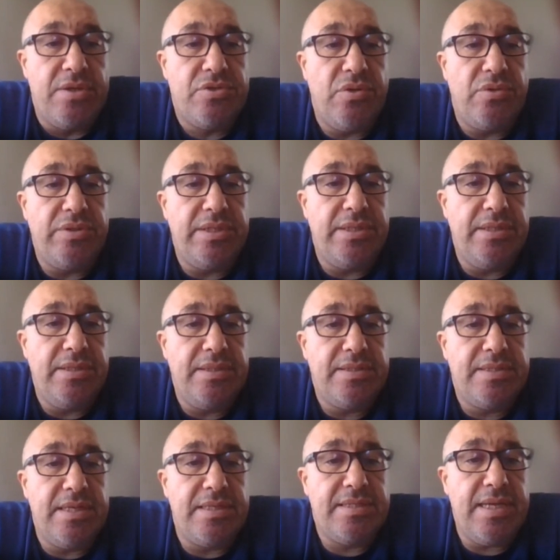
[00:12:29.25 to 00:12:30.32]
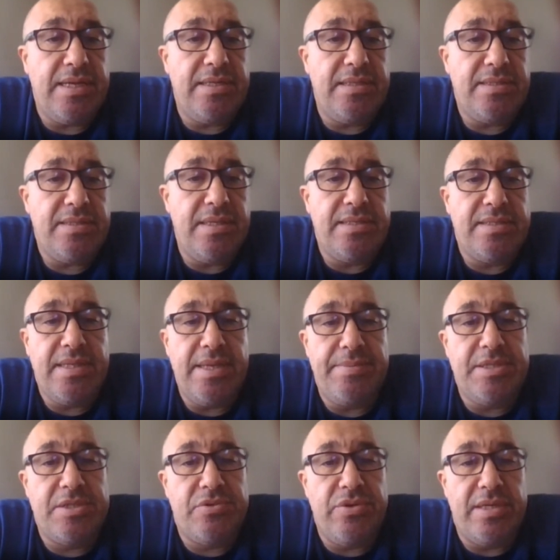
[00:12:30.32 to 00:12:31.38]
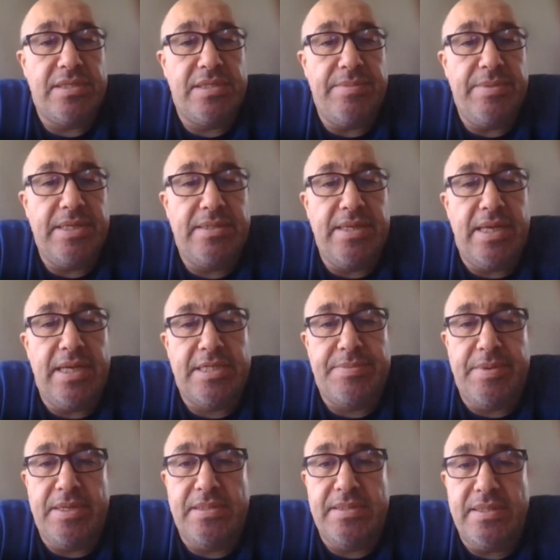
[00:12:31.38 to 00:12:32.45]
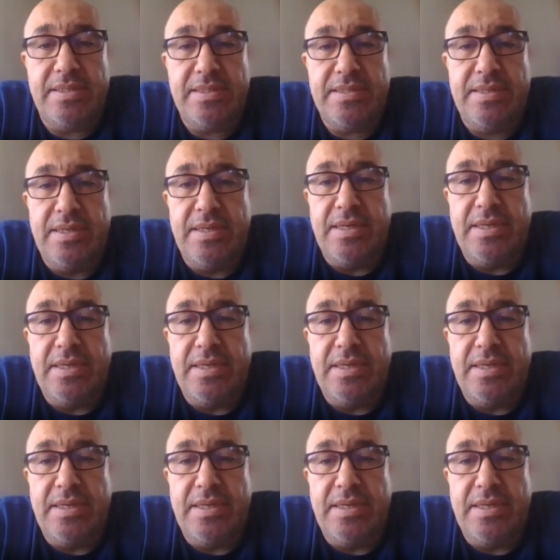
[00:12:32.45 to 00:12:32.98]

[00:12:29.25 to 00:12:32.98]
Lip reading: So the second step is to estimate the expenses,